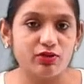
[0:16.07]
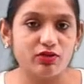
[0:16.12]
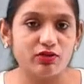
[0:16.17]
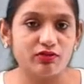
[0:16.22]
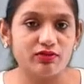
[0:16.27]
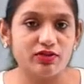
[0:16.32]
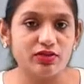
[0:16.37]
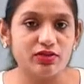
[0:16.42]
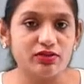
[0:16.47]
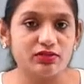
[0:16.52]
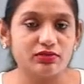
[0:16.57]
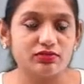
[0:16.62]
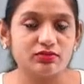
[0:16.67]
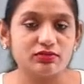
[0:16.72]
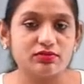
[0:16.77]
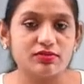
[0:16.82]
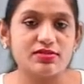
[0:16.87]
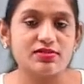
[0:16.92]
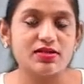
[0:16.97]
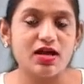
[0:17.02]
of the
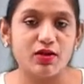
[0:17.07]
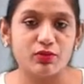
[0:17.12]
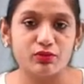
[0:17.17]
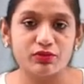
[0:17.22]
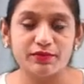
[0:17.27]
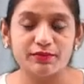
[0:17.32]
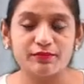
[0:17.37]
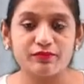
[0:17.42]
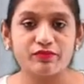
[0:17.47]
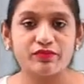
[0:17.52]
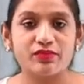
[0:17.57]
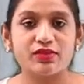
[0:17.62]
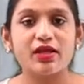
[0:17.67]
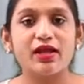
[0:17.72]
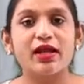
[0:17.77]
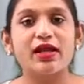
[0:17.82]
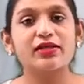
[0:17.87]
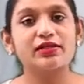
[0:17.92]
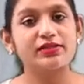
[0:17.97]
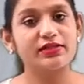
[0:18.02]
sound
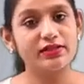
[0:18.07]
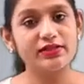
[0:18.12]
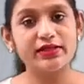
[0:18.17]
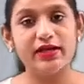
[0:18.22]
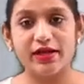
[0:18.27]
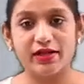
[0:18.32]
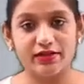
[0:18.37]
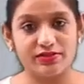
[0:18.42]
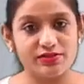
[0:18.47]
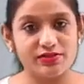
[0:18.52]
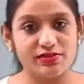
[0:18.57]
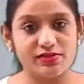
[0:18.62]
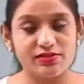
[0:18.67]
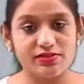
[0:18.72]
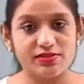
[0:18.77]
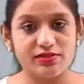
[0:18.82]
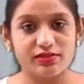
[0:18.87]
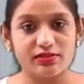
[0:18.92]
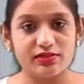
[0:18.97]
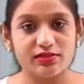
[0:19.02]
and that
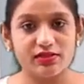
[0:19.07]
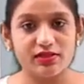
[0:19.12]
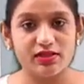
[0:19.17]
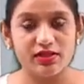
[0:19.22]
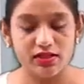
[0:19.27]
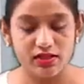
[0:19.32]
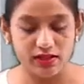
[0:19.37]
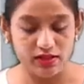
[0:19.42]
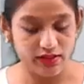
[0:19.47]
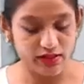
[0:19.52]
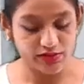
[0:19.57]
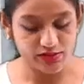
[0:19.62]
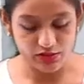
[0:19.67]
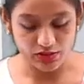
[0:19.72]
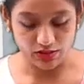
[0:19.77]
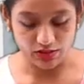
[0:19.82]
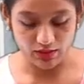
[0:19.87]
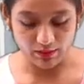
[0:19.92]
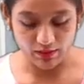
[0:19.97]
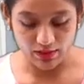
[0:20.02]
characteristic? Let us
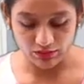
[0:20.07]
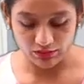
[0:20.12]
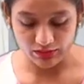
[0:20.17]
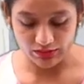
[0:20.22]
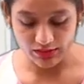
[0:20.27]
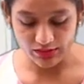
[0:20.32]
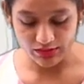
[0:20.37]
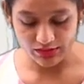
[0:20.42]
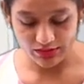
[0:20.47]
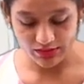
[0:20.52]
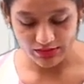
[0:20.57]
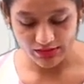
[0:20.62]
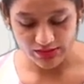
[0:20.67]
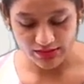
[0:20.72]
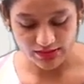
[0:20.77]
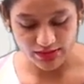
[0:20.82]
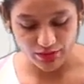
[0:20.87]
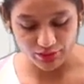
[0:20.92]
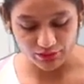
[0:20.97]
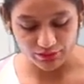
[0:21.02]
talk about the
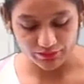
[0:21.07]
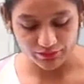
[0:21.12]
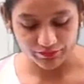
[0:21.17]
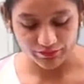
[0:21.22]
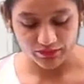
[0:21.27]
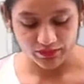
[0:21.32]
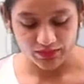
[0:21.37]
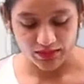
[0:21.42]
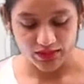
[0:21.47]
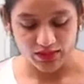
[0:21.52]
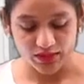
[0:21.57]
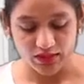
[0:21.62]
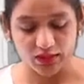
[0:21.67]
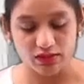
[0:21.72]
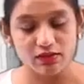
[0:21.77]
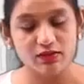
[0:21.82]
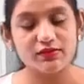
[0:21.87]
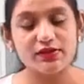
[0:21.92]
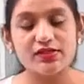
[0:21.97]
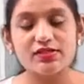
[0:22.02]
sound.
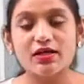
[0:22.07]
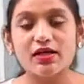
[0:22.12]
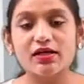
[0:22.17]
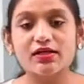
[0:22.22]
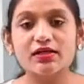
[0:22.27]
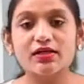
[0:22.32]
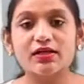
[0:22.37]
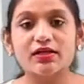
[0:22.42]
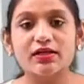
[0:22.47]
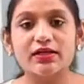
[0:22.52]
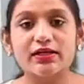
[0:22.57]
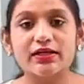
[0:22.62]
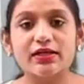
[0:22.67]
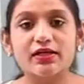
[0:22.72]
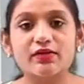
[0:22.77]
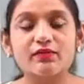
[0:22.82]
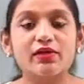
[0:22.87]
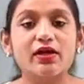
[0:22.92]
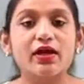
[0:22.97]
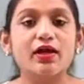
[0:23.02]
So which are the
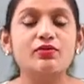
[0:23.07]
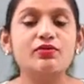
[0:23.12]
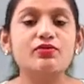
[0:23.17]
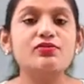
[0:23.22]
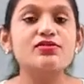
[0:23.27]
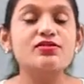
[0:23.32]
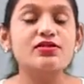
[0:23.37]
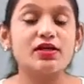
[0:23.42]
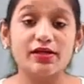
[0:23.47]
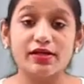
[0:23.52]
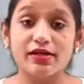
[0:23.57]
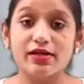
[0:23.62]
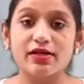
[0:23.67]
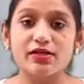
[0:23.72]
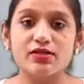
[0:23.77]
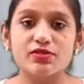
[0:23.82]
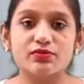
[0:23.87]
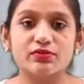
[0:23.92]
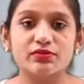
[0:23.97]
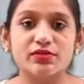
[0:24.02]
content we have to study
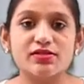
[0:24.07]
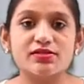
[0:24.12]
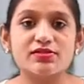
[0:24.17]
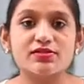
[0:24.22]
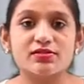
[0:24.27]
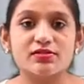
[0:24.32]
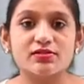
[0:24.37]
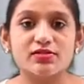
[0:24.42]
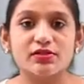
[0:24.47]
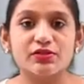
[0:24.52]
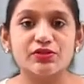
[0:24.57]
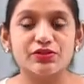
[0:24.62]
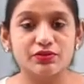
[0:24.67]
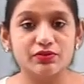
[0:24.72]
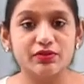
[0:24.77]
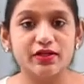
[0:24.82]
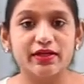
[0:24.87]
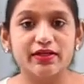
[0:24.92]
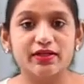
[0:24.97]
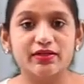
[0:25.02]
into this
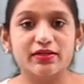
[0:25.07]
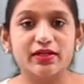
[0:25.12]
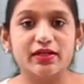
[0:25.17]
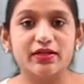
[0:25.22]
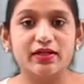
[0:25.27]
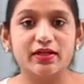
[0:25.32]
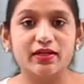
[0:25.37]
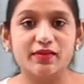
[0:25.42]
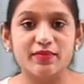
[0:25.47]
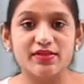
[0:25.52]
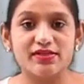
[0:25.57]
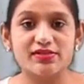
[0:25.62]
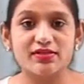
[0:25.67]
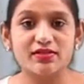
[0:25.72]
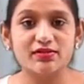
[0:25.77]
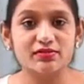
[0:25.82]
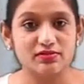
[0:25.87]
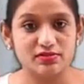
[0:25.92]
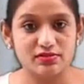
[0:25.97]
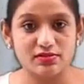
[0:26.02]
unit, that name is
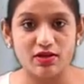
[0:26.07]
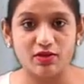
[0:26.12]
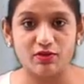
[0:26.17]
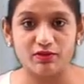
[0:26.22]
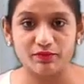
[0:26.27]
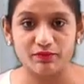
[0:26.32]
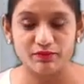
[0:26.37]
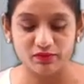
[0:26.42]
the sound.